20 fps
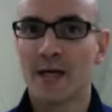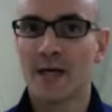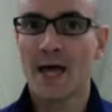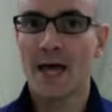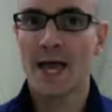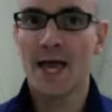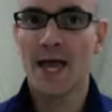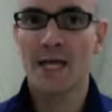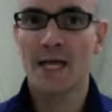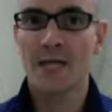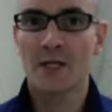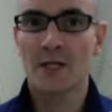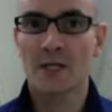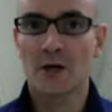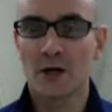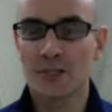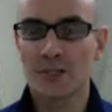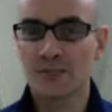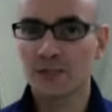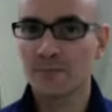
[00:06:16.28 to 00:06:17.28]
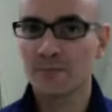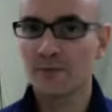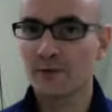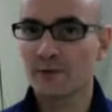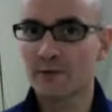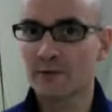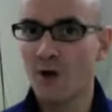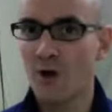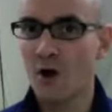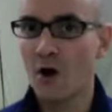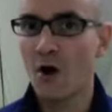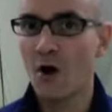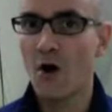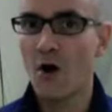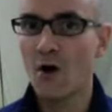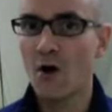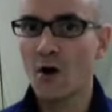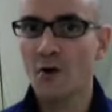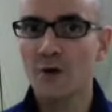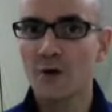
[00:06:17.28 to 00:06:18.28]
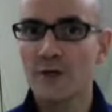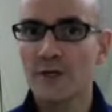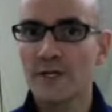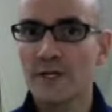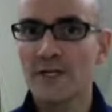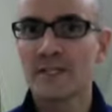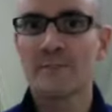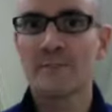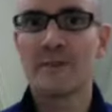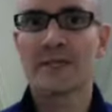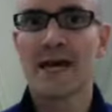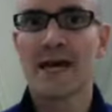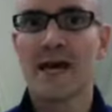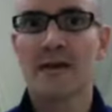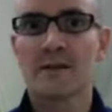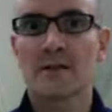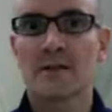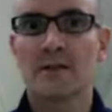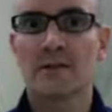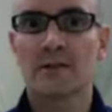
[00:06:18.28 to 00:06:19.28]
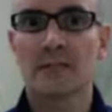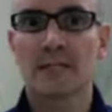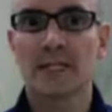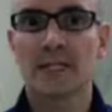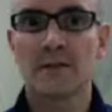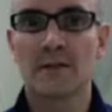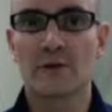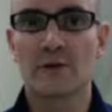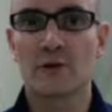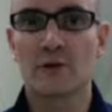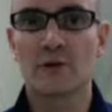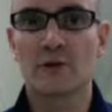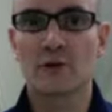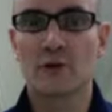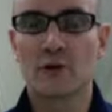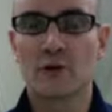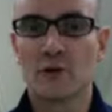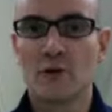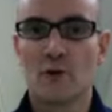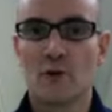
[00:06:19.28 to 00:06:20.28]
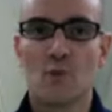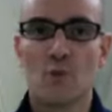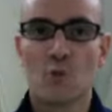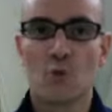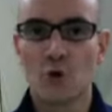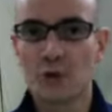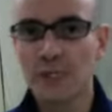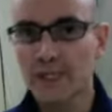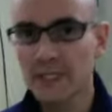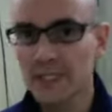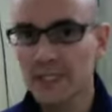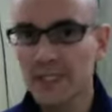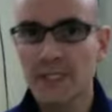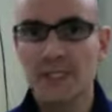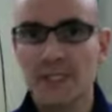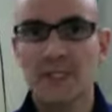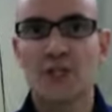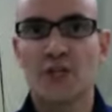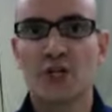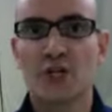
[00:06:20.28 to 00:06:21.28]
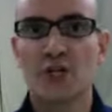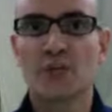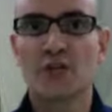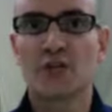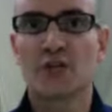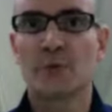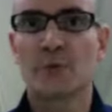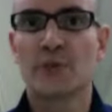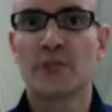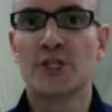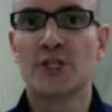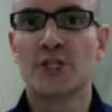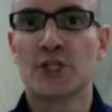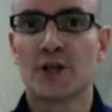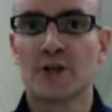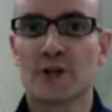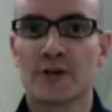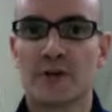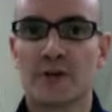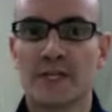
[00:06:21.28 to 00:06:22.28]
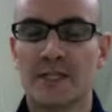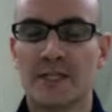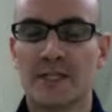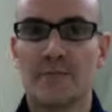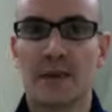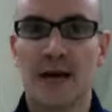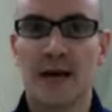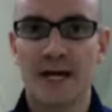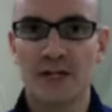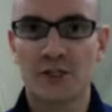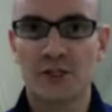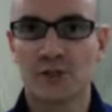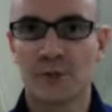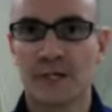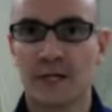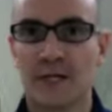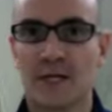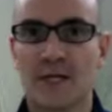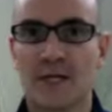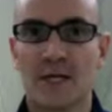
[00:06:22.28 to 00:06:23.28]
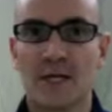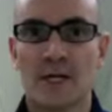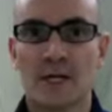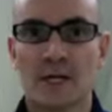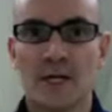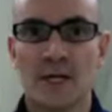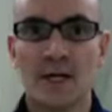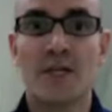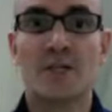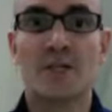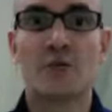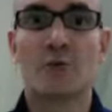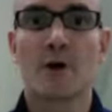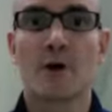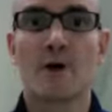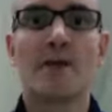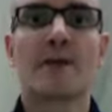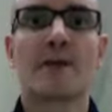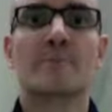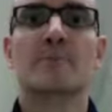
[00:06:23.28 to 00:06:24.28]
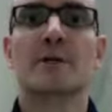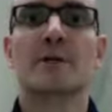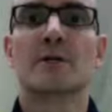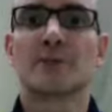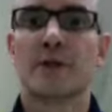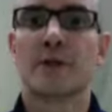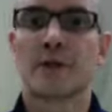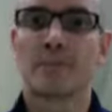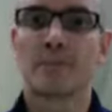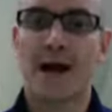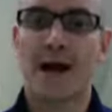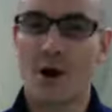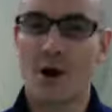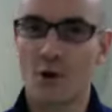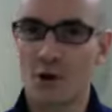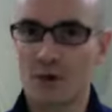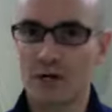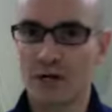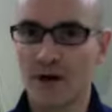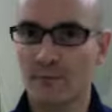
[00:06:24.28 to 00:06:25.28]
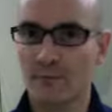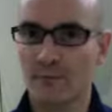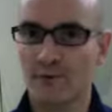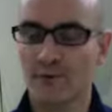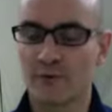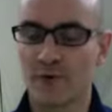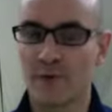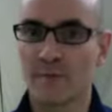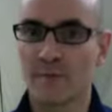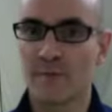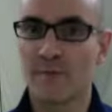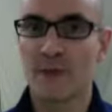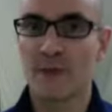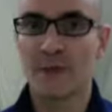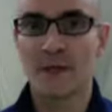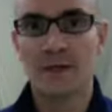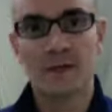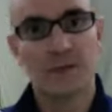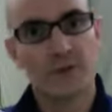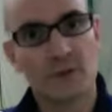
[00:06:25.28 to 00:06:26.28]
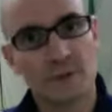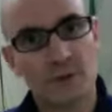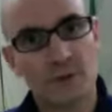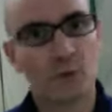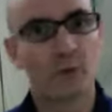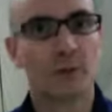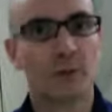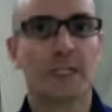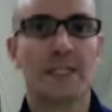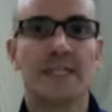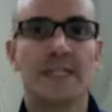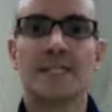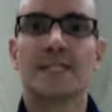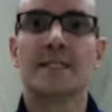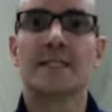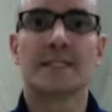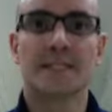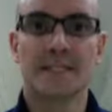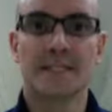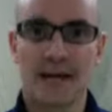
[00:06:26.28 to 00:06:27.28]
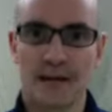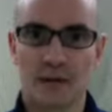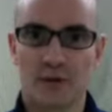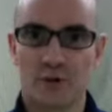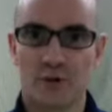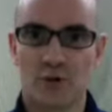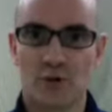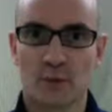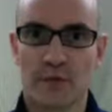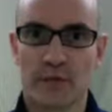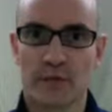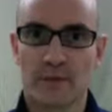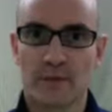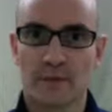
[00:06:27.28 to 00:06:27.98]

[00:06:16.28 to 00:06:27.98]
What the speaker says: And the concept of all these mechanical levers working in conjunction with each other in the backswing is where that built-up power comes from to be released in the downswing.